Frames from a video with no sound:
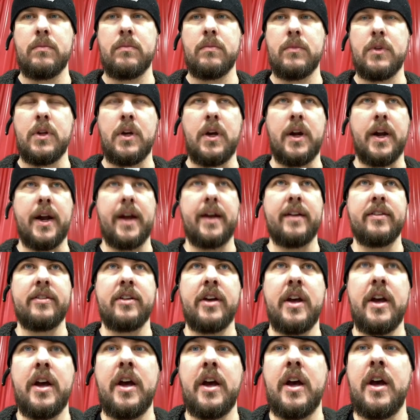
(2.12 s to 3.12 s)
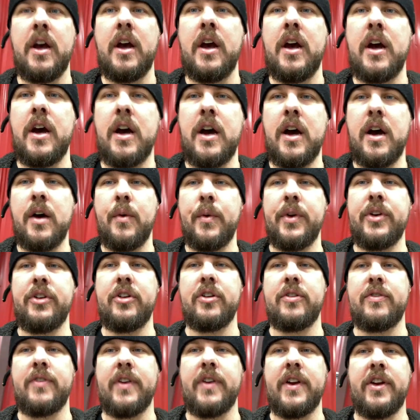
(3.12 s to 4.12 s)
All right, guys. We
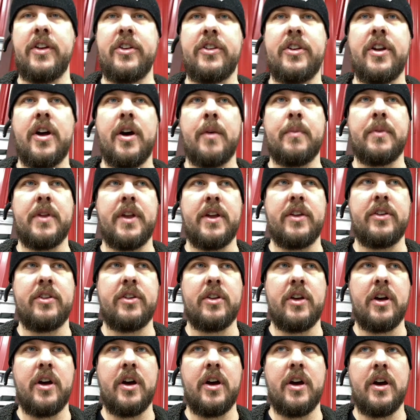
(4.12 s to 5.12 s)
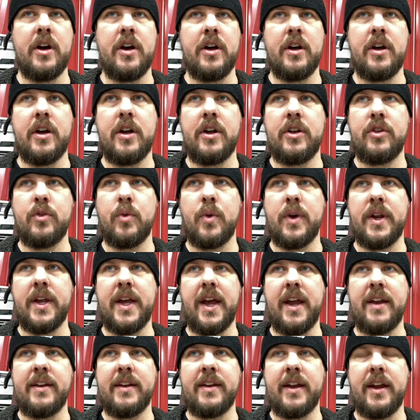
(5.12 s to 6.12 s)
just finished up this
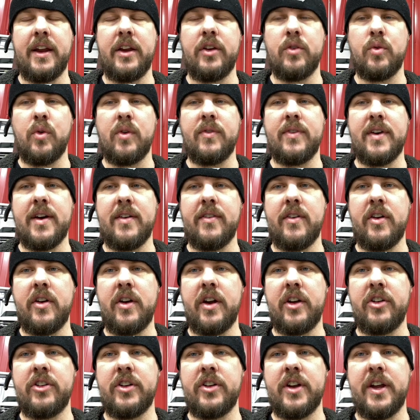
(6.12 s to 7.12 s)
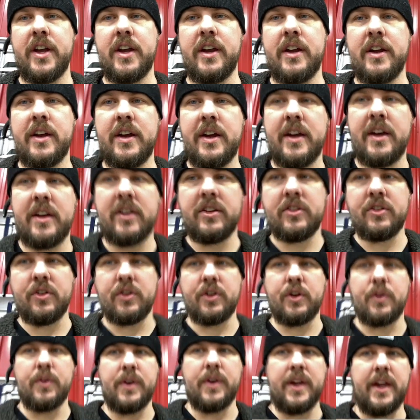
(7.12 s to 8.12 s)
2018 2500 HD. It's a
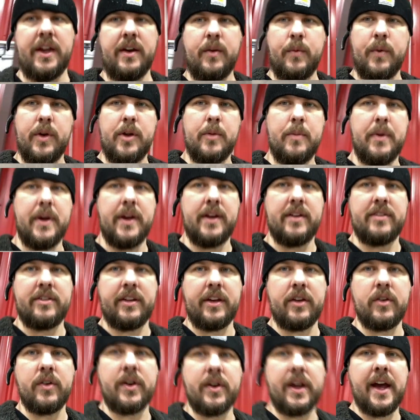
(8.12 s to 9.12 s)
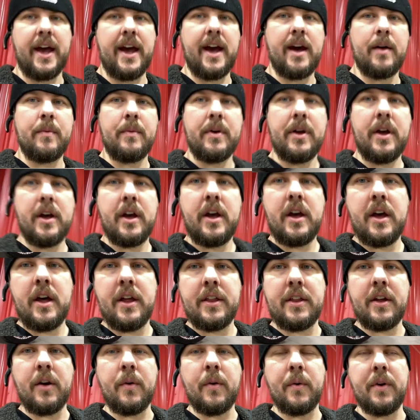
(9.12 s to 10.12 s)
little unique with it being a single cab.
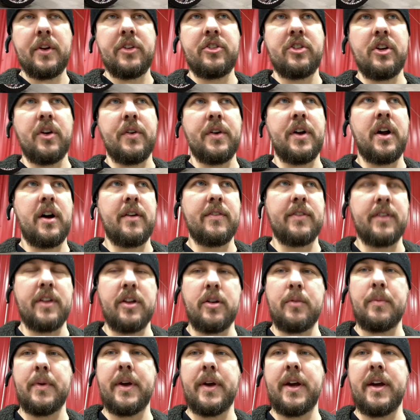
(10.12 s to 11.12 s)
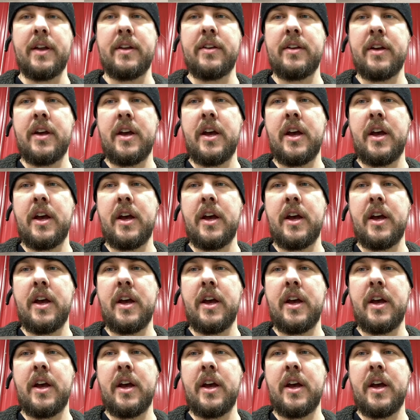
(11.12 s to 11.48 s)
Thought we'd show it off a little bit.